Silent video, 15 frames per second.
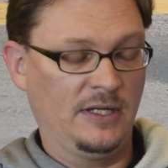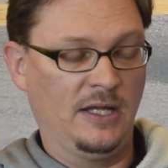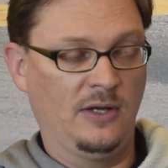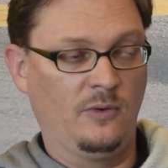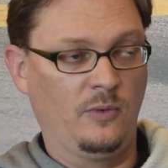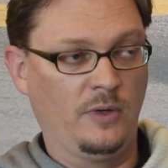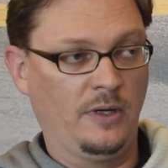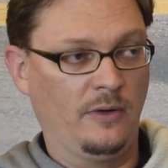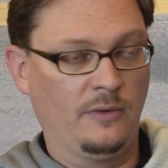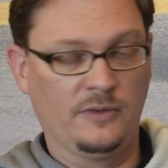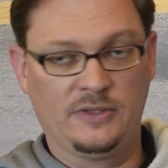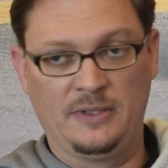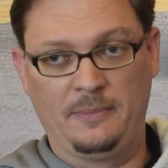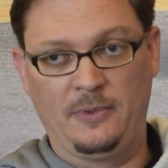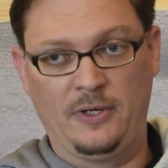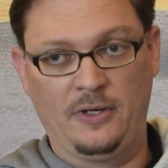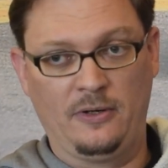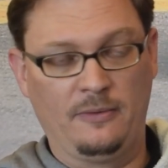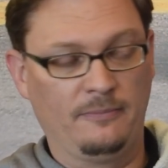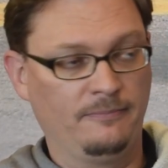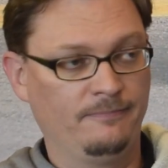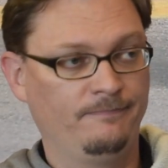can or an air oil
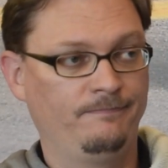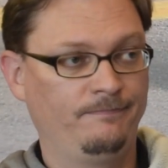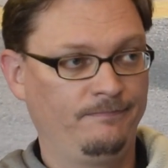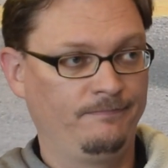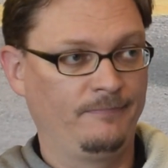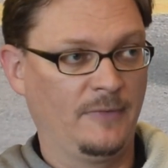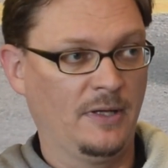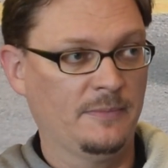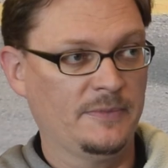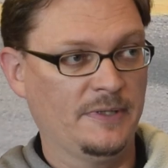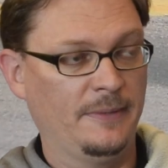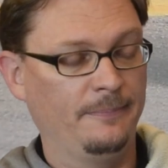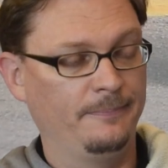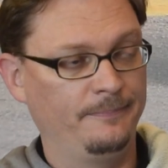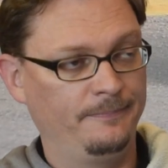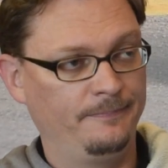separator comes up.